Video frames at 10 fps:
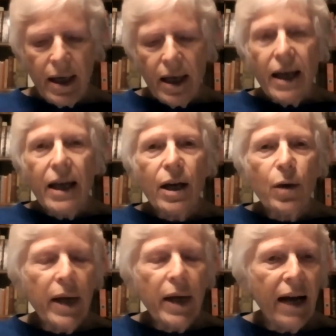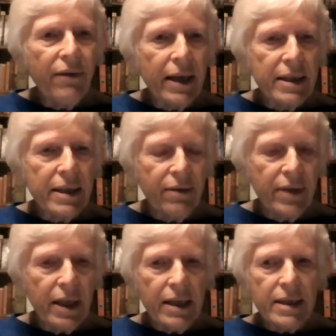Here we have
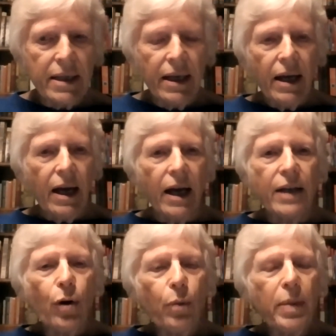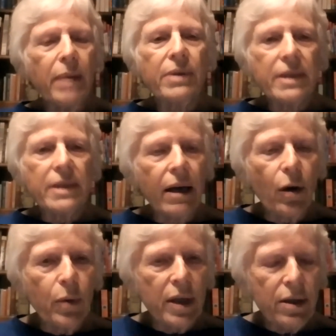activities. I know people say all
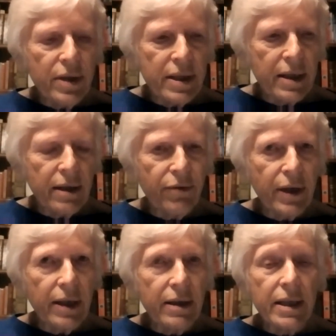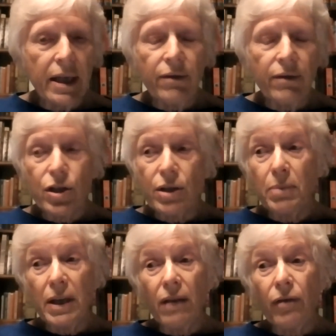we do is sit in front of the television,
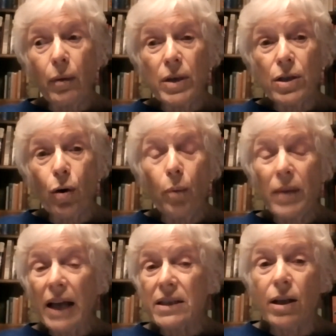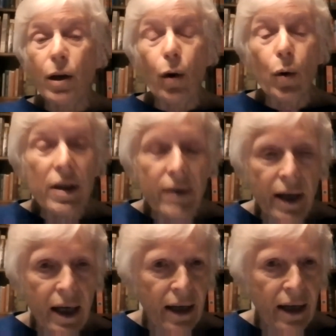but if I was home, that's the only
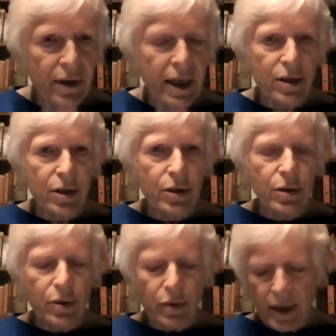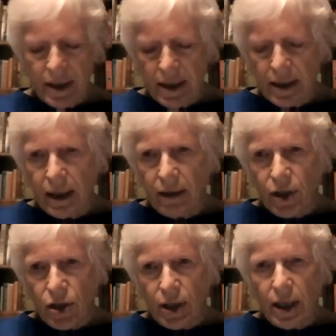thing I'd ever get to do is the
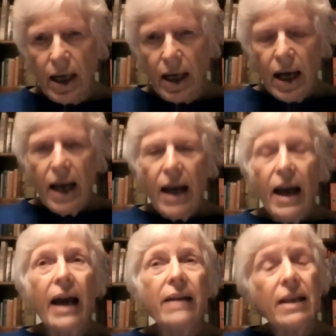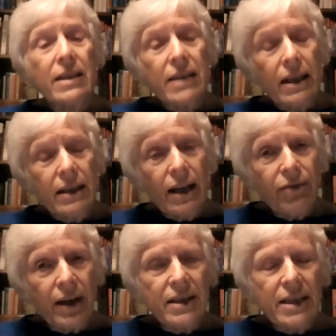television. And they said they
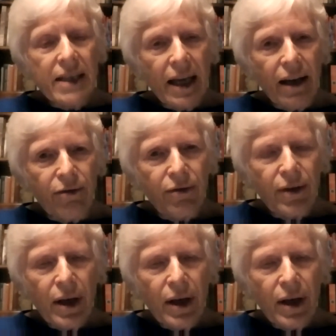felt safe.